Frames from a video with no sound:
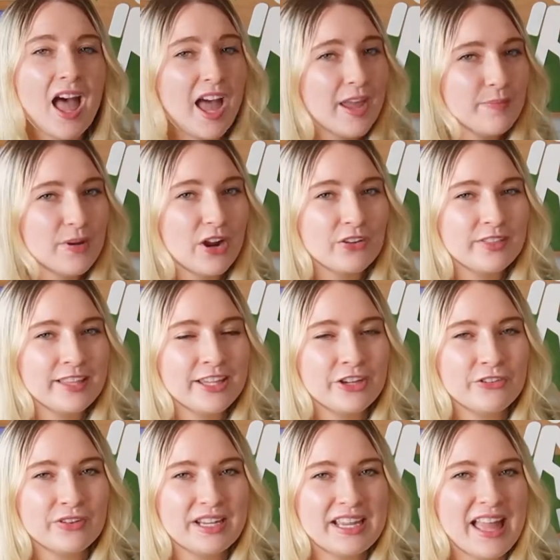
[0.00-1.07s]
I partly
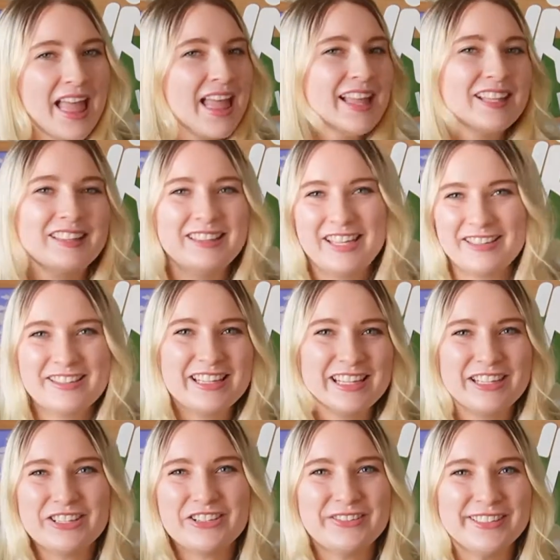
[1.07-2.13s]
agree. Let's get
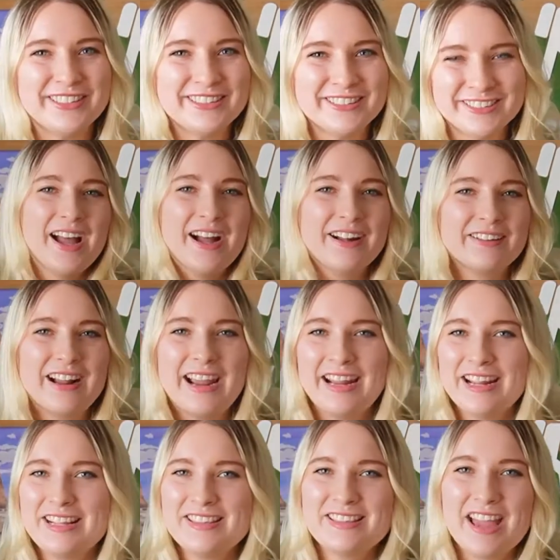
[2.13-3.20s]
into it. Alright,
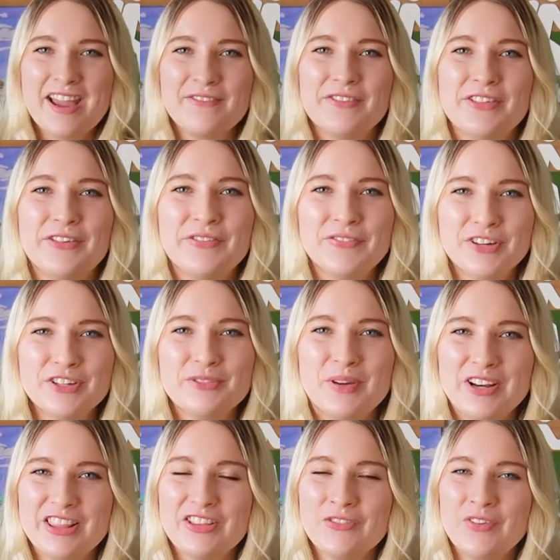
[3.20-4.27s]
it's time for the first part
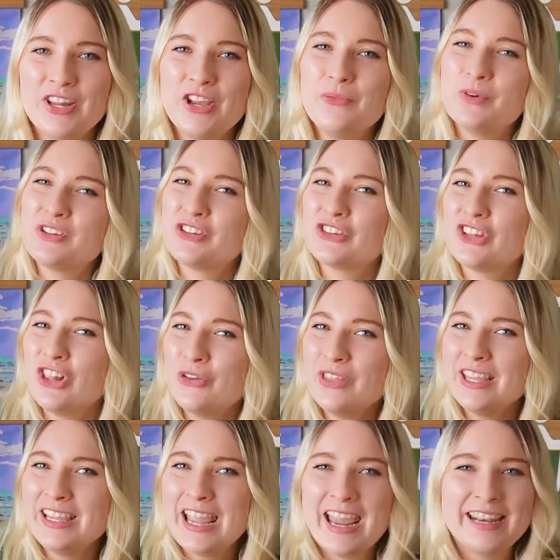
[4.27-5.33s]
of this video, which is
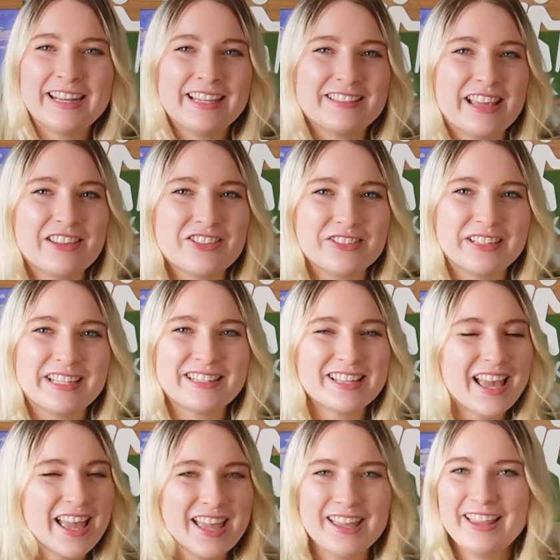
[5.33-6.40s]
clothing and accessories.
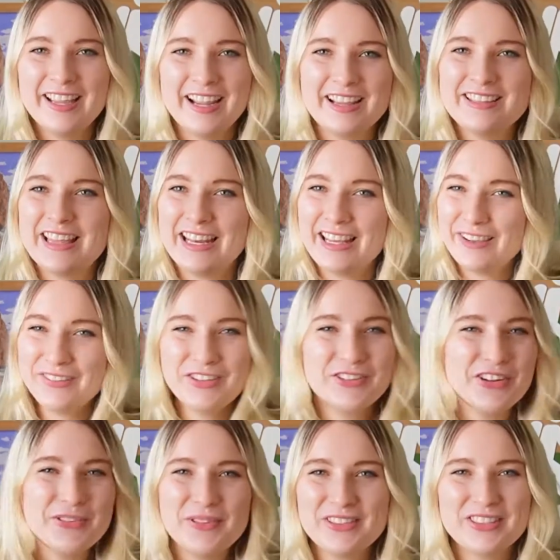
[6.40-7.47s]
Like I said, if you
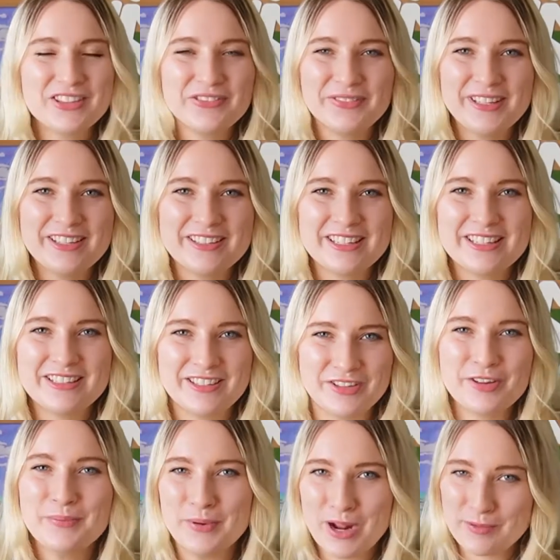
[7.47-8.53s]
know what this fleece is,
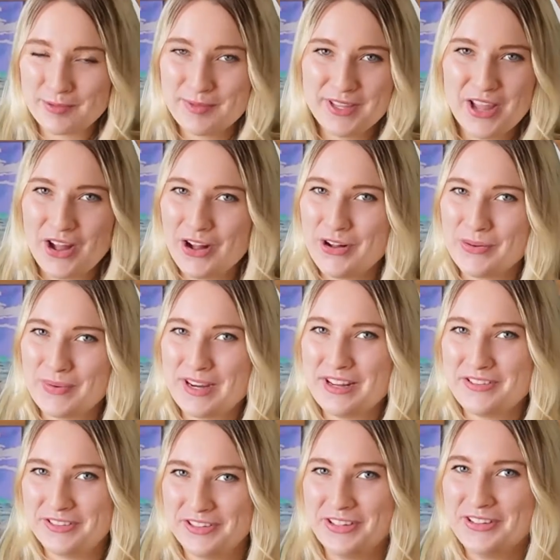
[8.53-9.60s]
you're probably already
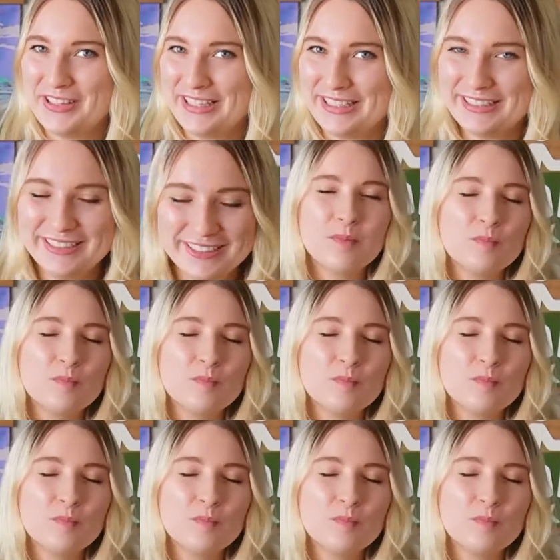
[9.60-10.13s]
granola.